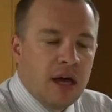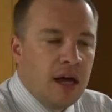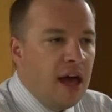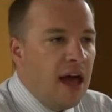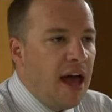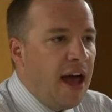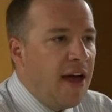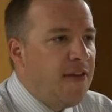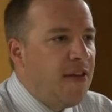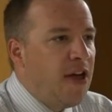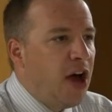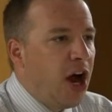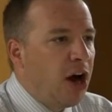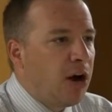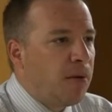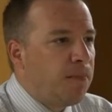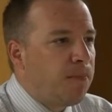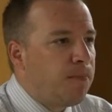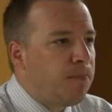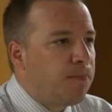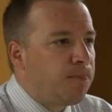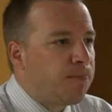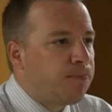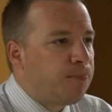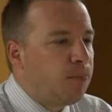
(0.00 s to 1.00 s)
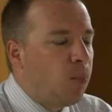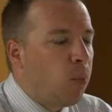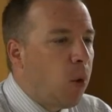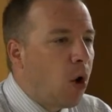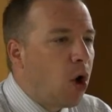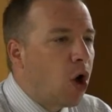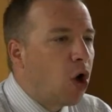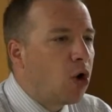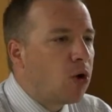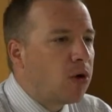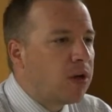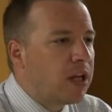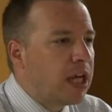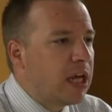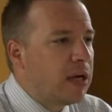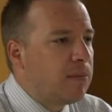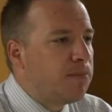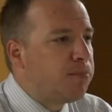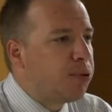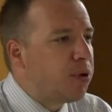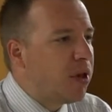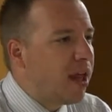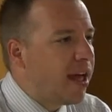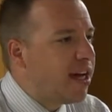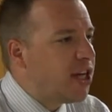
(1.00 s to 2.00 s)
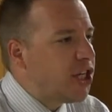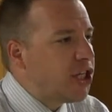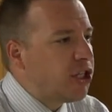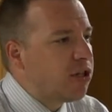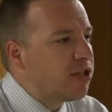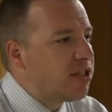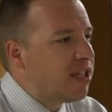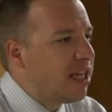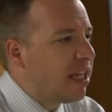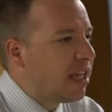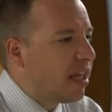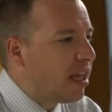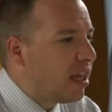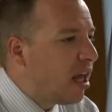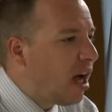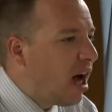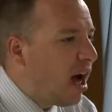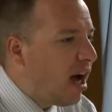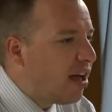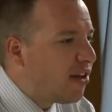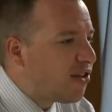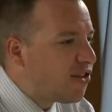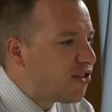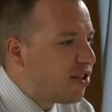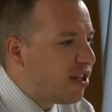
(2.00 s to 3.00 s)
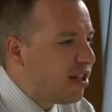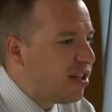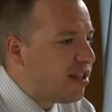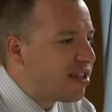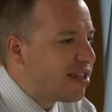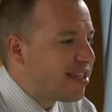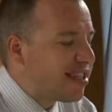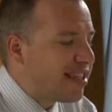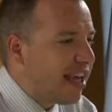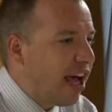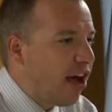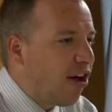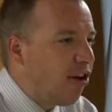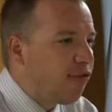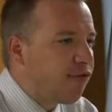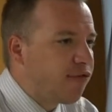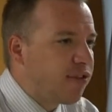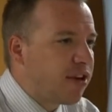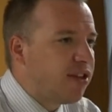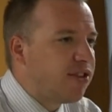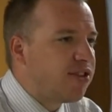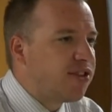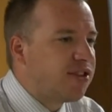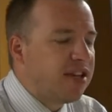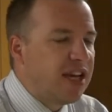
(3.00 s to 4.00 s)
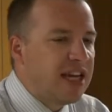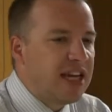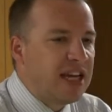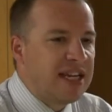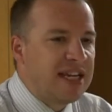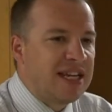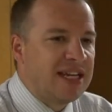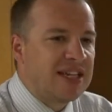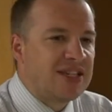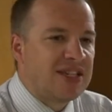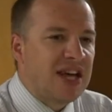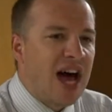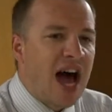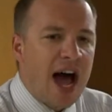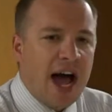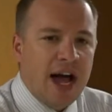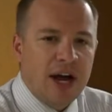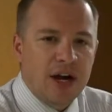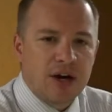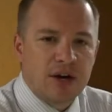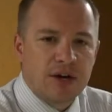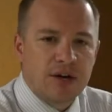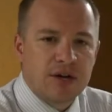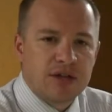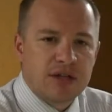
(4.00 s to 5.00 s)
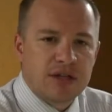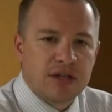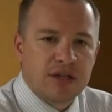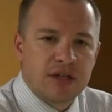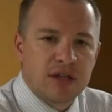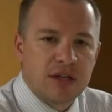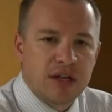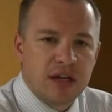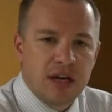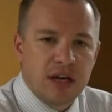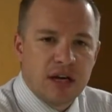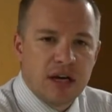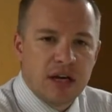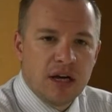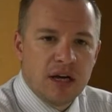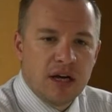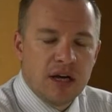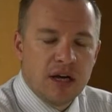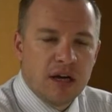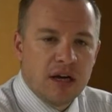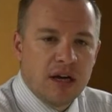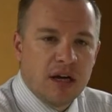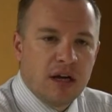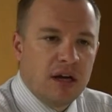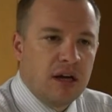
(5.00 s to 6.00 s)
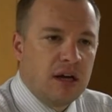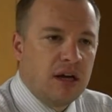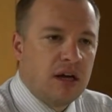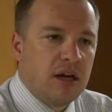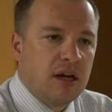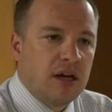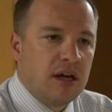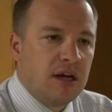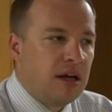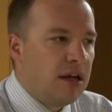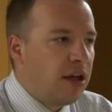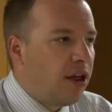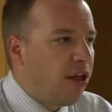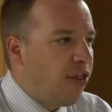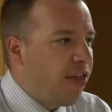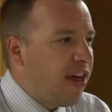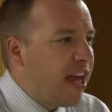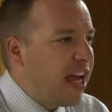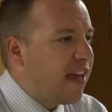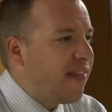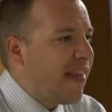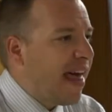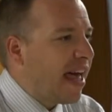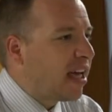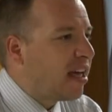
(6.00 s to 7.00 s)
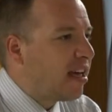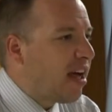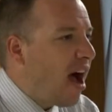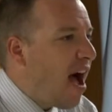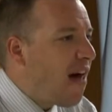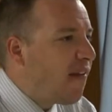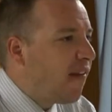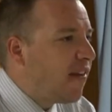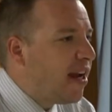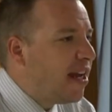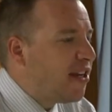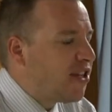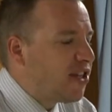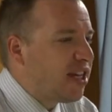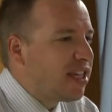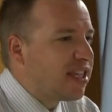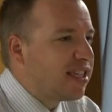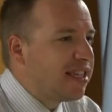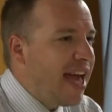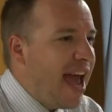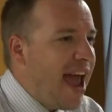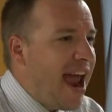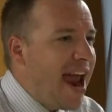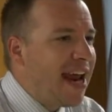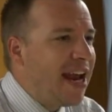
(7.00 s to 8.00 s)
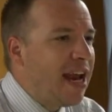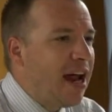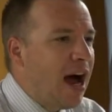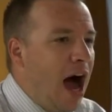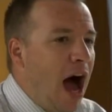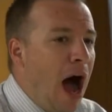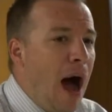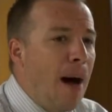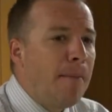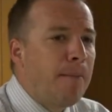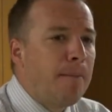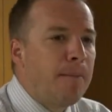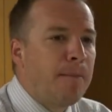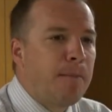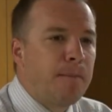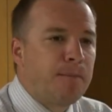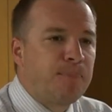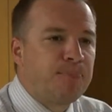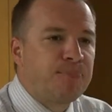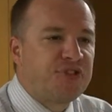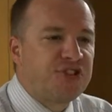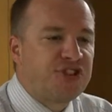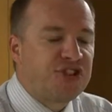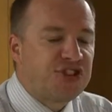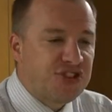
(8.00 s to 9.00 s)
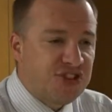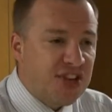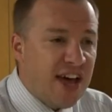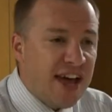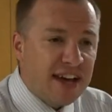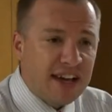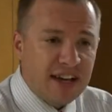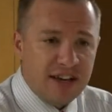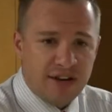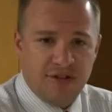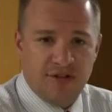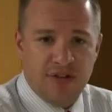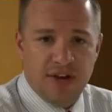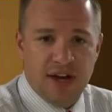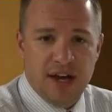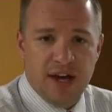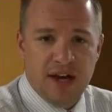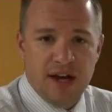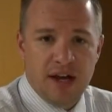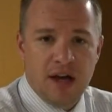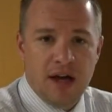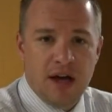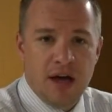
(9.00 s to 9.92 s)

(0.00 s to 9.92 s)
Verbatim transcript: and their worldly pleasures and lusts and self conceited desires, thinking that godliness is gain. I'm sick of it.